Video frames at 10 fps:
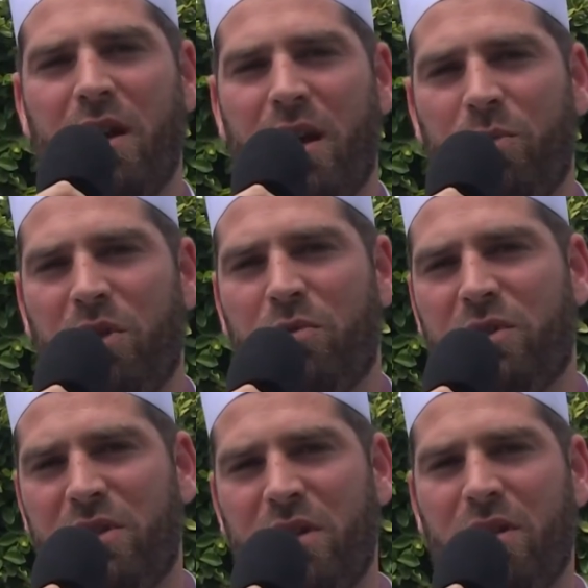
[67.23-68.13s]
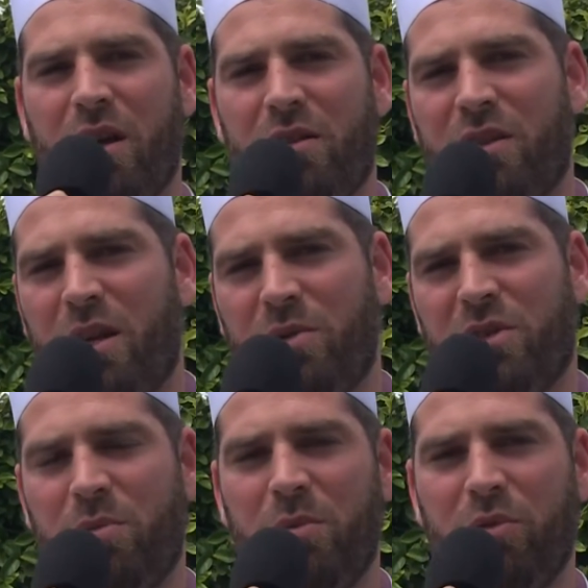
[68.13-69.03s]
And what we'll see a lot of times
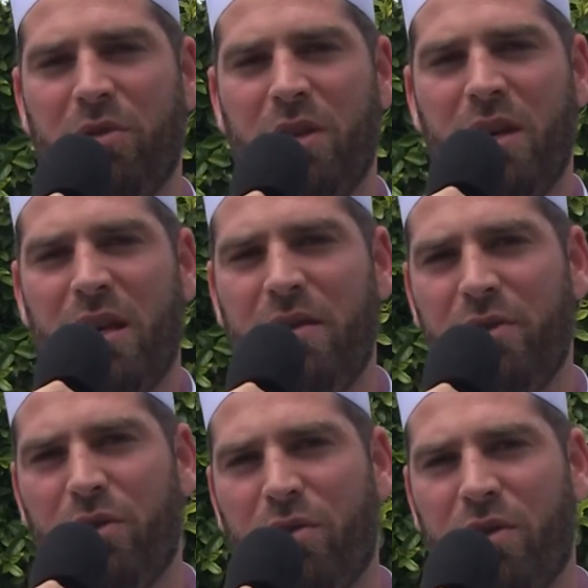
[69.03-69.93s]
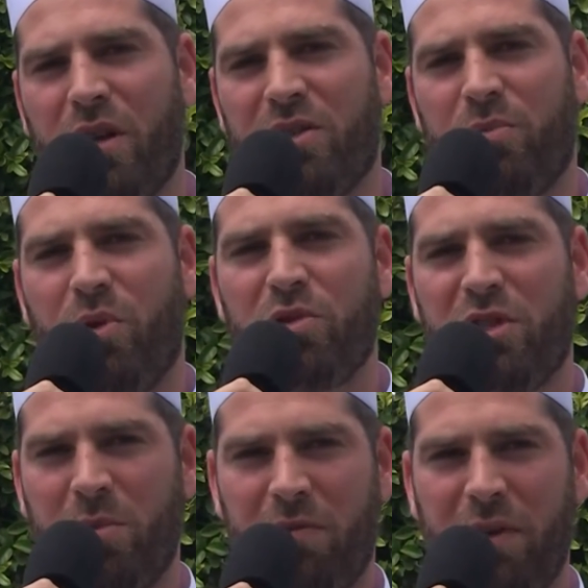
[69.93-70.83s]
is people, even though they're not
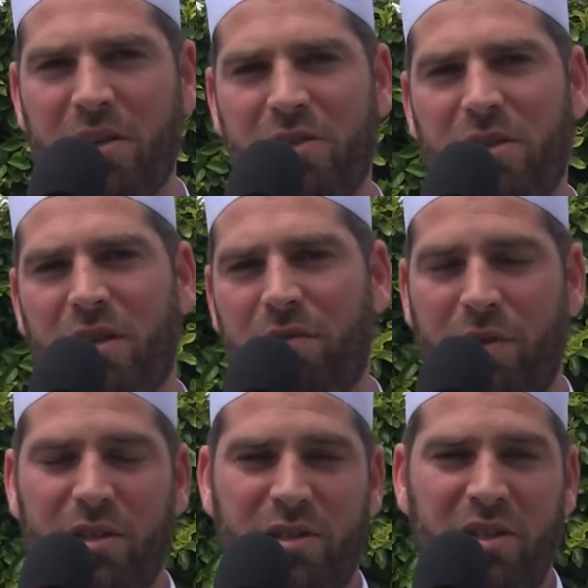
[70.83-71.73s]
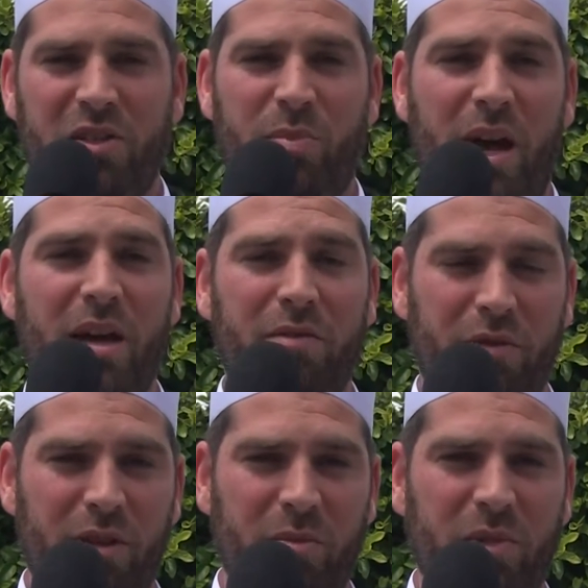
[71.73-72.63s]
supposed to be fasting and that fasting is bad
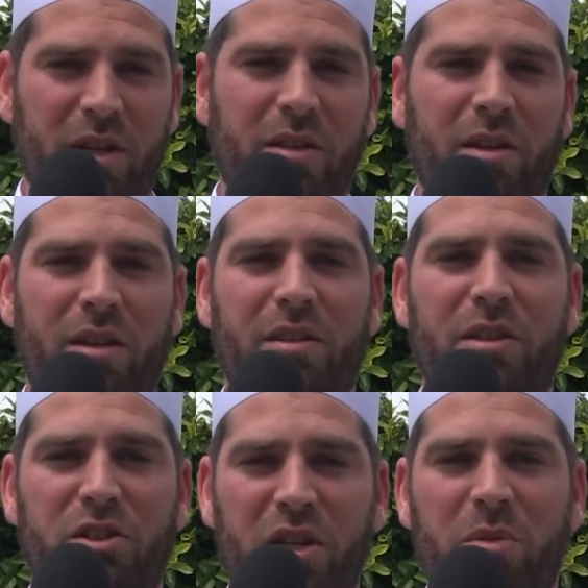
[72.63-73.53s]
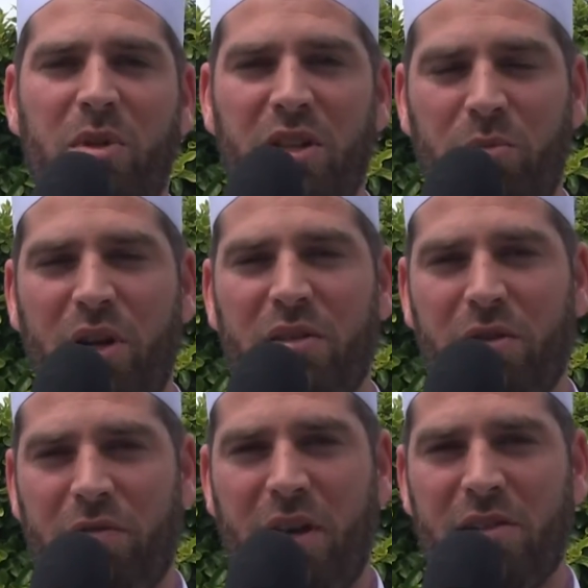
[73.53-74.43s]
for them, and they can legitimately break
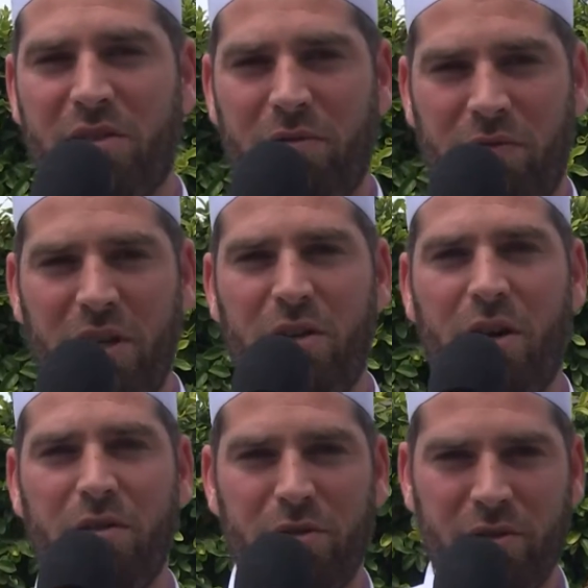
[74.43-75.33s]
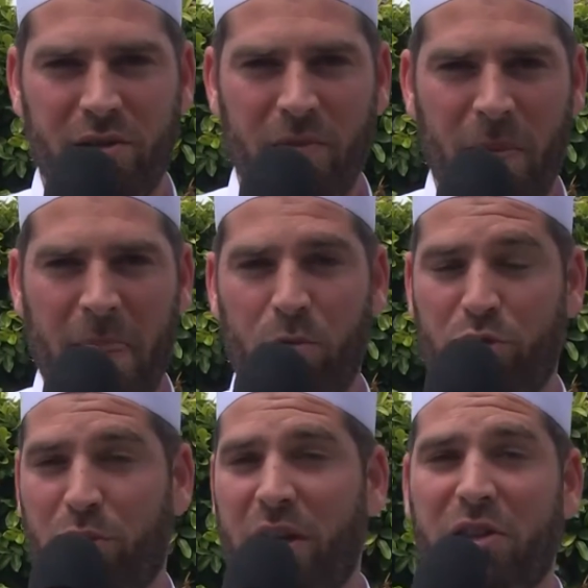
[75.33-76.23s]
their fast and feed others,
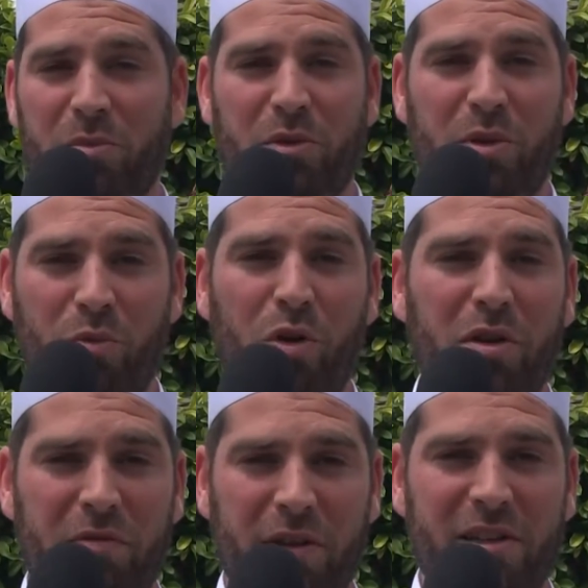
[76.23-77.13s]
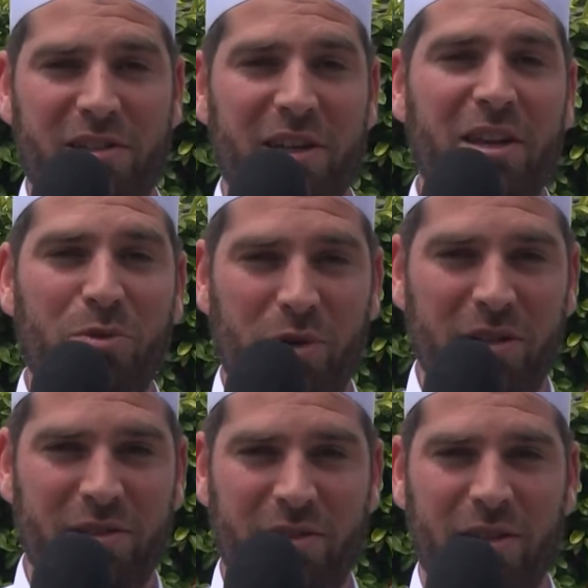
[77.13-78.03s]
which will get them the reward of fasting
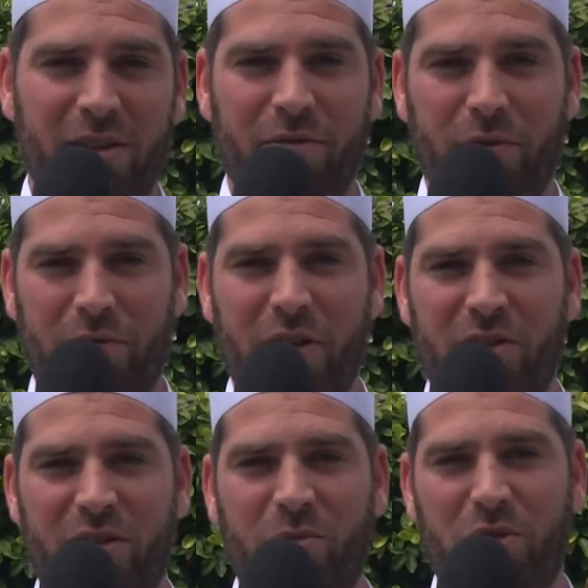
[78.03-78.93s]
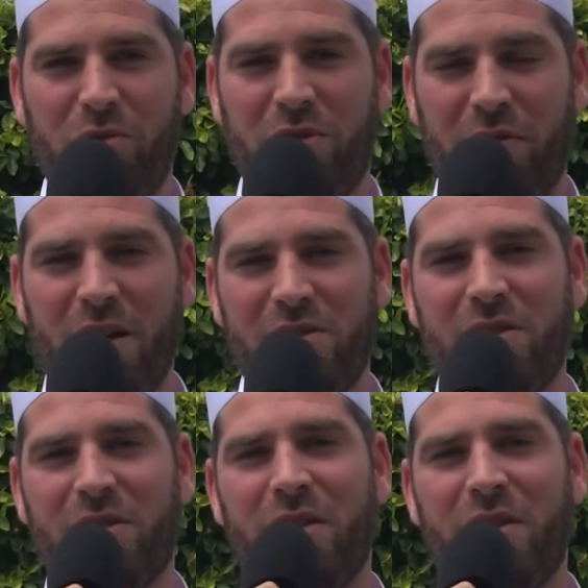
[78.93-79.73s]
anyways, for feeding someone who is fasting,